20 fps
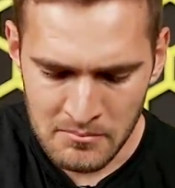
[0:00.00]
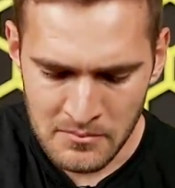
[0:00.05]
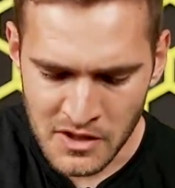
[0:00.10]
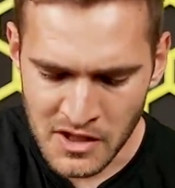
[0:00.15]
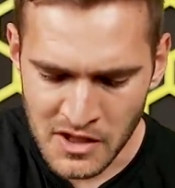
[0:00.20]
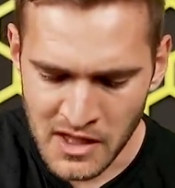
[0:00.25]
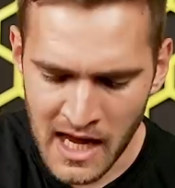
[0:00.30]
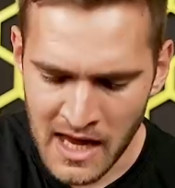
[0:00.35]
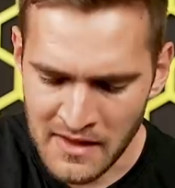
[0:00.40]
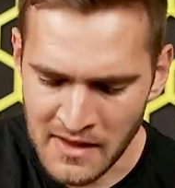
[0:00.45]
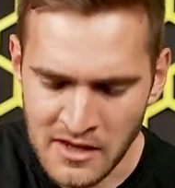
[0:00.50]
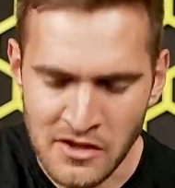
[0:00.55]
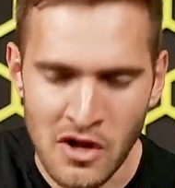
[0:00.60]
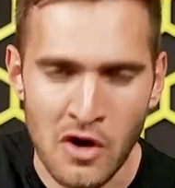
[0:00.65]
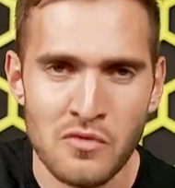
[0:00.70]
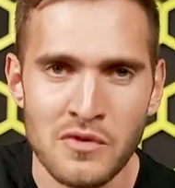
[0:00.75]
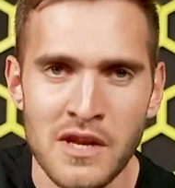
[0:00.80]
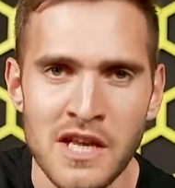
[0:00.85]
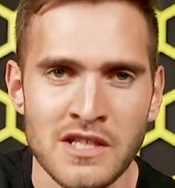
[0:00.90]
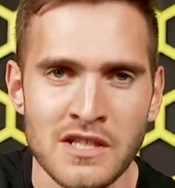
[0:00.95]
So yeah, they
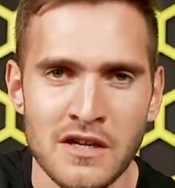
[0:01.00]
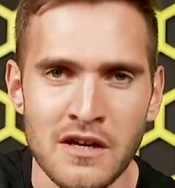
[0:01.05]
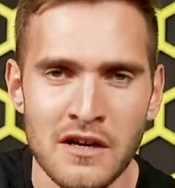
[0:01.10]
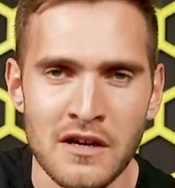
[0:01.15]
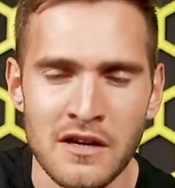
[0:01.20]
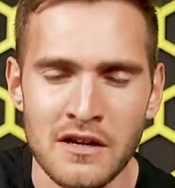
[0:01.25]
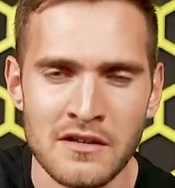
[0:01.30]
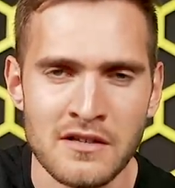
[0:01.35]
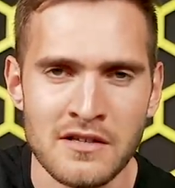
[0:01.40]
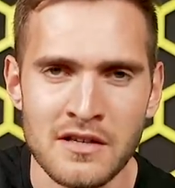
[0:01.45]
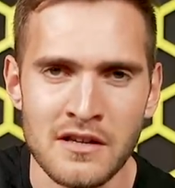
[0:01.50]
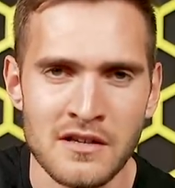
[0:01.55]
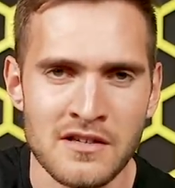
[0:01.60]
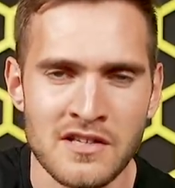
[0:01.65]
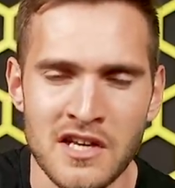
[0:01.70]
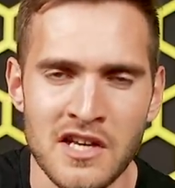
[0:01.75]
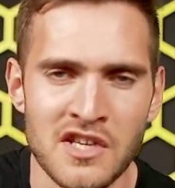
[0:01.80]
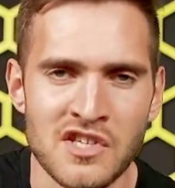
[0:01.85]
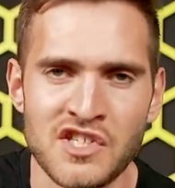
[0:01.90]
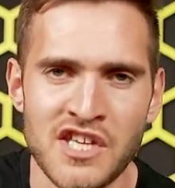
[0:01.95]
don't need
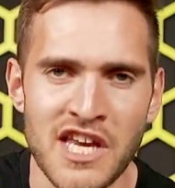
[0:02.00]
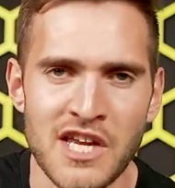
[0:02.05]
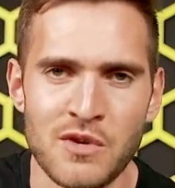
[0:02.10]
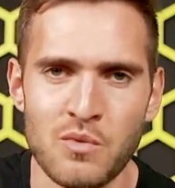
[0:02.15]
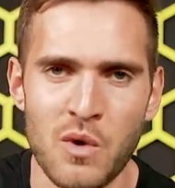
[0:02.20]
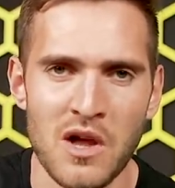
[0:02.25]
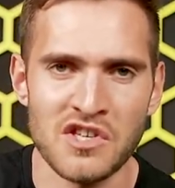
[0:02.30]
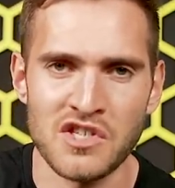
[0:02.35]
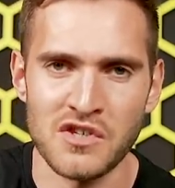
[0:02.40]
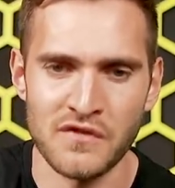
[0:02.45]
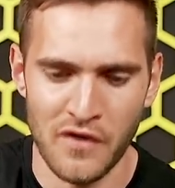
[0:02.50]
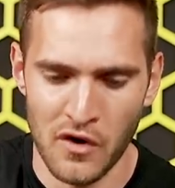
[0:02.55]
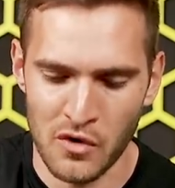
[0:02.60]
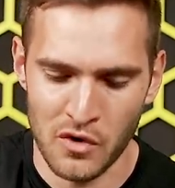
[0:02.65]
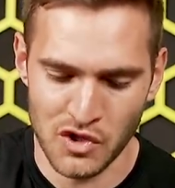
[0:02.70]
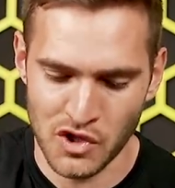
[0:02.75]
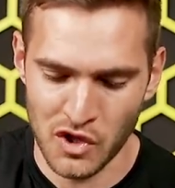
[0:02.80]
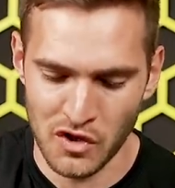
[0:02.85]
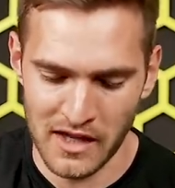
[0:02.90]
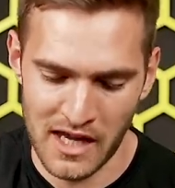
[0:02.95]
to concede one to
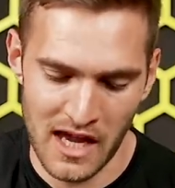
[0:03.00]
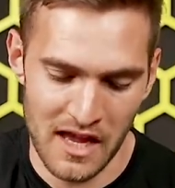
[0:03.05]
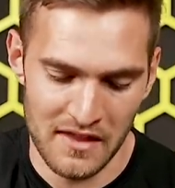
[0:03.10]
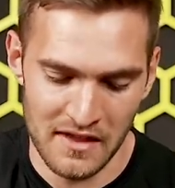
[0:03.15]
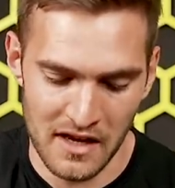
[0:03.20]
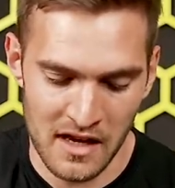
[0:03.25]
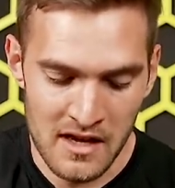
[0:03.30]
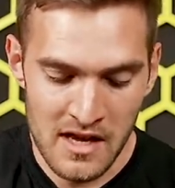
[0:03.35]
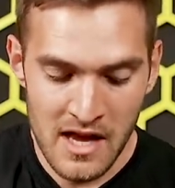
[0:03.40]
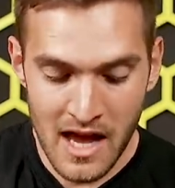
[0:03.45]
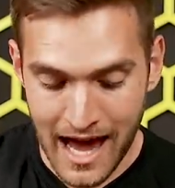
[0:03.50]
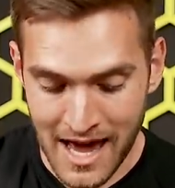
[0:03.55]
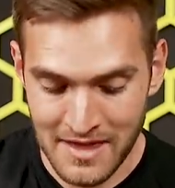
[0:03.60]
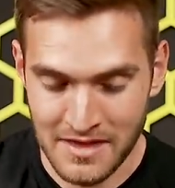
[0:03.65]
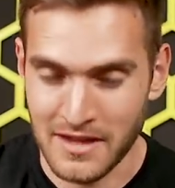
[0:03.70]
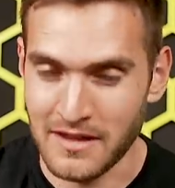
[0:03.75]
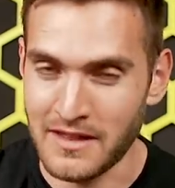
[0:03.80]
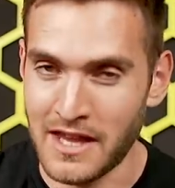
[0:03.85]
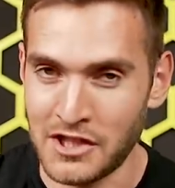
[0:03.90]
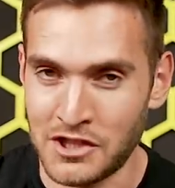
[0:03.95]
focus on the other. I
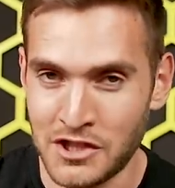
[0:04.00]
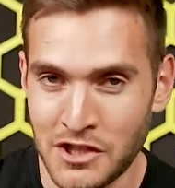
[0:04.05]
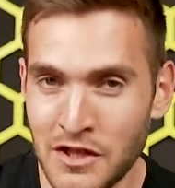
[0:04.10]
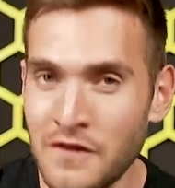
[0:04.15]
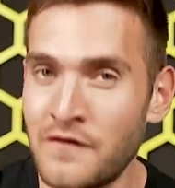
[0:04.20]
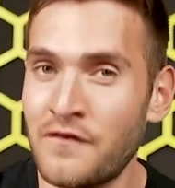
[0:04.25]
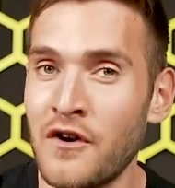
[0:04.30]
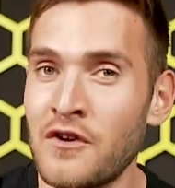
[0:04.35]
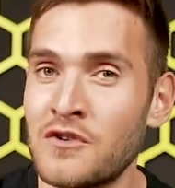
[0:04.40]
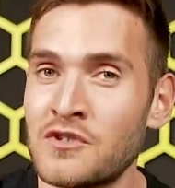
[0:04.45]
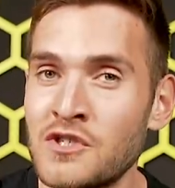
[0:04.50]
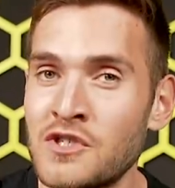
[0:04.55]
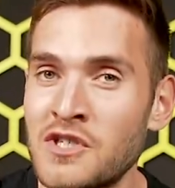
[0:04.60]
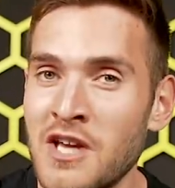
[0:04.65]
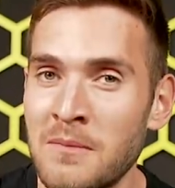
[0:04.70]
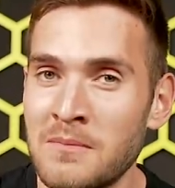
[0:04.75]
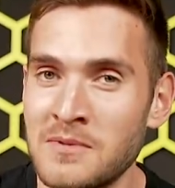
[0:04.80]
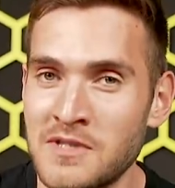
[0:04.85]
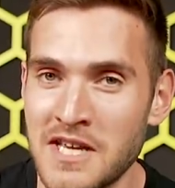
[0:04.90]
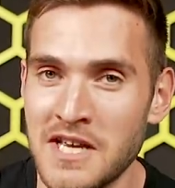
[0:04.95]
think they should focus on
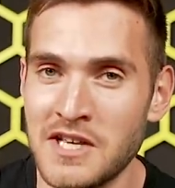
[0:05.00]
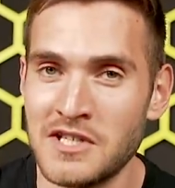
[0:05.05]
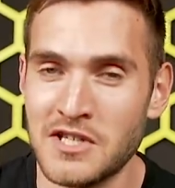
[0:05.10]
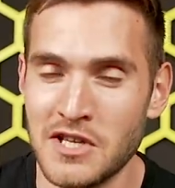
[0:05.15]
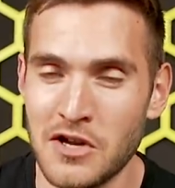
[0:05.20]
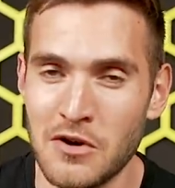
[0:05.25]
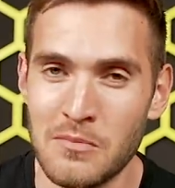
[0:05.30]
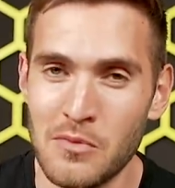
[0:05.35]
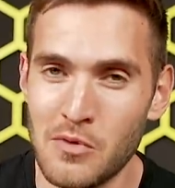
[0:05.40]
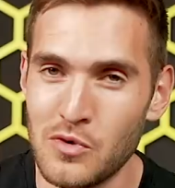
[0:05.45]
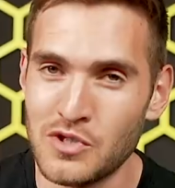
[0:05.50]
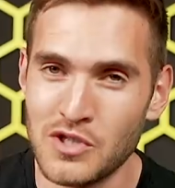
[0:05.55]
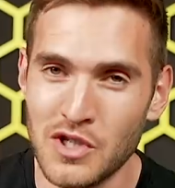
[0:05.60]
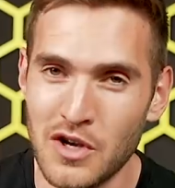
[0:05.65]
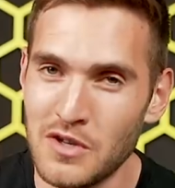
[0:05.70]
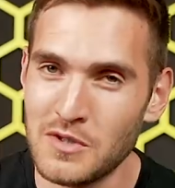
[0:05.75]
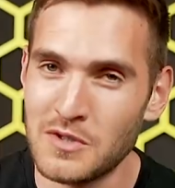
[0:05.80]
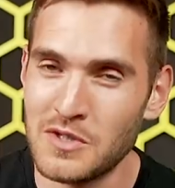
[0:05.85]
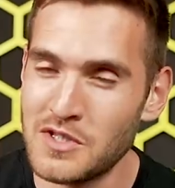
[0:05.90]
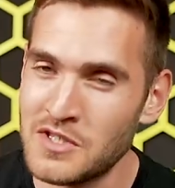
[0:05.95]
Champions League because they've got more
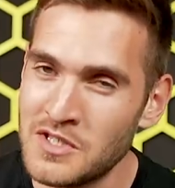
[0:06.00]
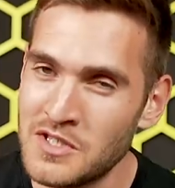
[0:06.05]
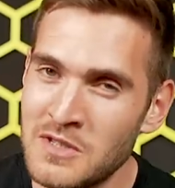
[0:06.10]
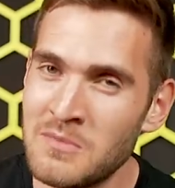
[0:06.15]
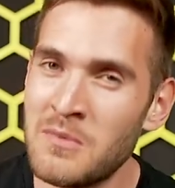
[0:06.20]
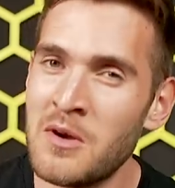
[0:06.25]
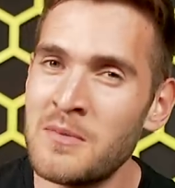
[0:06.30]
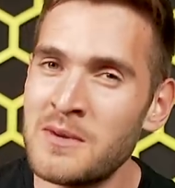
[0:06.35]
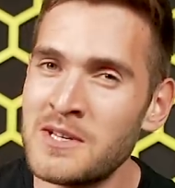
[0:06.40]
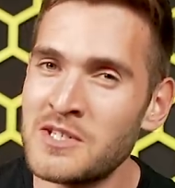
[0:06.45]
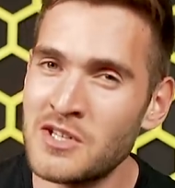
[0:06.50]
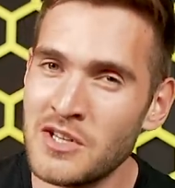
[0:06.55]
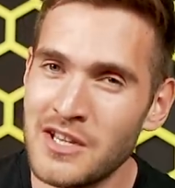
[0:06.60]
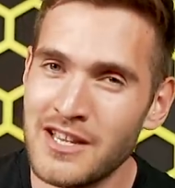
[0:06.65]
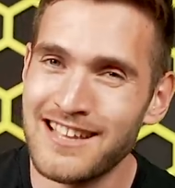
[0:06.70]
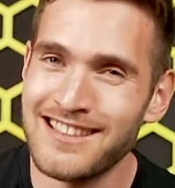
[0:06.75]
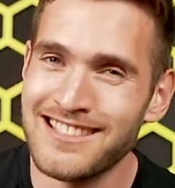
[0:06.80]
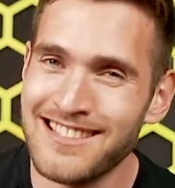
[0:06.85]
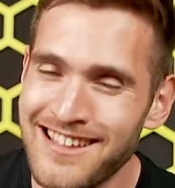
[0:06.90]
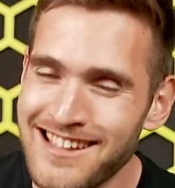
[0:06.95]
chance, because at the moment it's
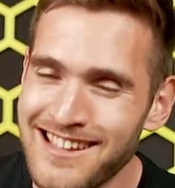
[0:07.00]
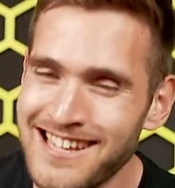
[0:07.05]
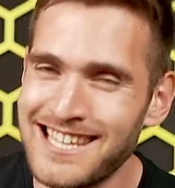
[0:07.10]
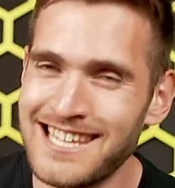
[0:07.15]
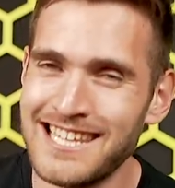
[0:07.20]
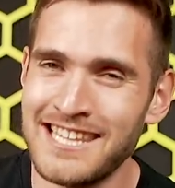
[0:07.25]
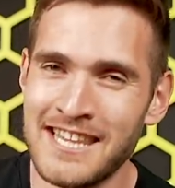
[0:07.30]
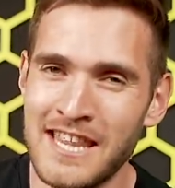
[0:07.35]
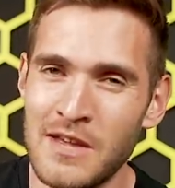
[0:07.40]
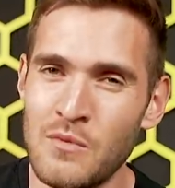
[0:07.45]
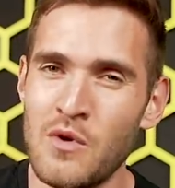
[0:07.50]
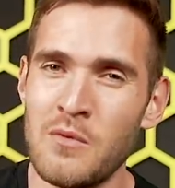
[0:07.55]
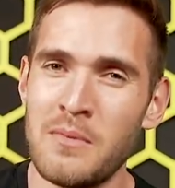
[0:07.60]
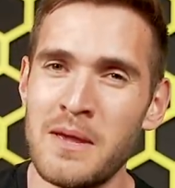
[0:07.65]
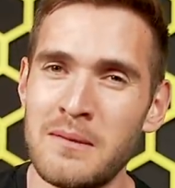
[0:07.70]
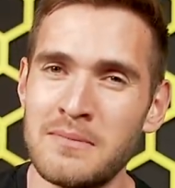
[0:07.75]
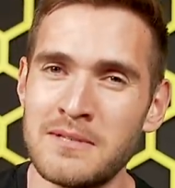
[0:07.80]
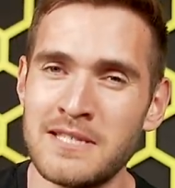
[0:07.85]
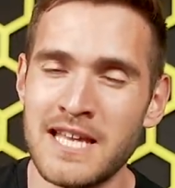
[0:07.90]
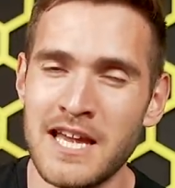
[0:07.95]
looking unlikely that they will
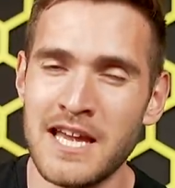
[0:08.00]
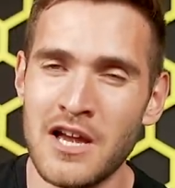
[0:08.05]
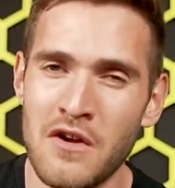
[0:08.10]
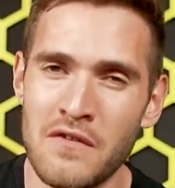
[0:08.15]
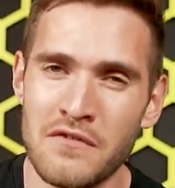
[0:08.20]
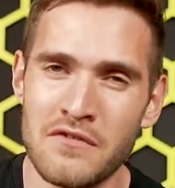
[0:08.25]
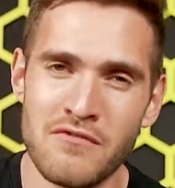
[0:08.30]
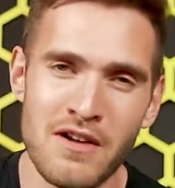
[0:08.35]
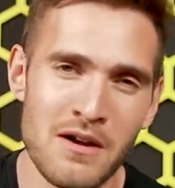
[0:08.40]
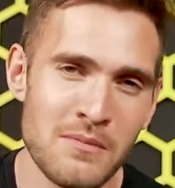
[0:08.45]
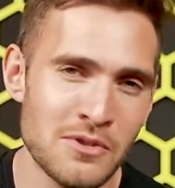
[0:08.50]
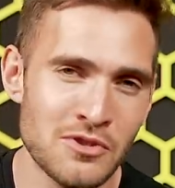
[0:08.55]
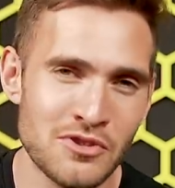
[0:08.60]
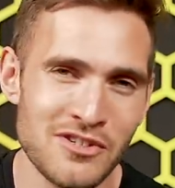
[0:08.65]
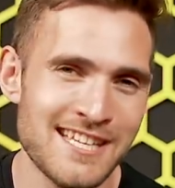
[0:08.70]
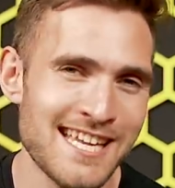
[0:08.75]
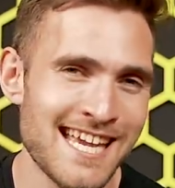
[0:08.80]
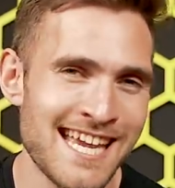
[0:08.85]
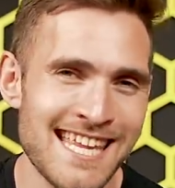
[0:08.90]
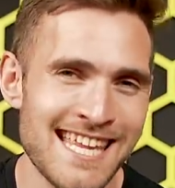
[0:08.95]
be able to take over Real
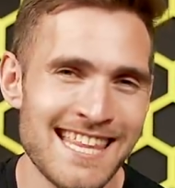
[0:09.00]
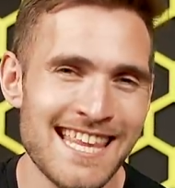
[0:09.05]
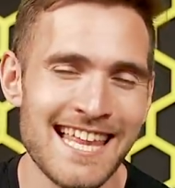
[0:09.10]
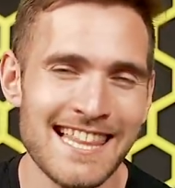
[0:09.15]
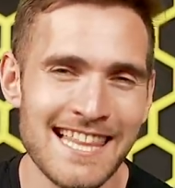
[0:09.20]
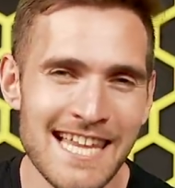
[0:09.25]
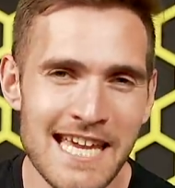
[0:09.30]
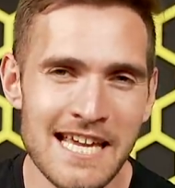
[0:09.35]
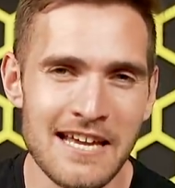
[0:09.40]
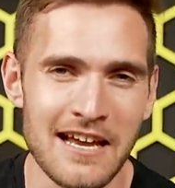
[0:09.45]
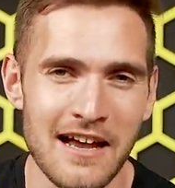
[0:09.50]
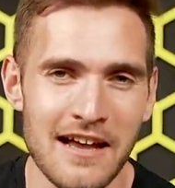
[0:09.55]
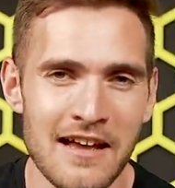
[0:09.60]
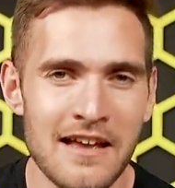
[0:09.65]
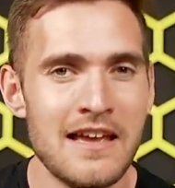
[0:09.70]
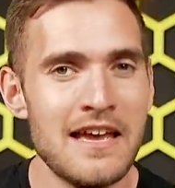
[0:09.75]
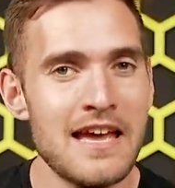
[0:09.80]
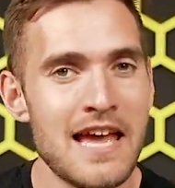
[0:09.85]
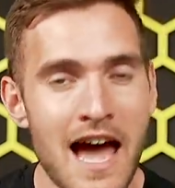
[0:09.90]
Madrid in La Liga.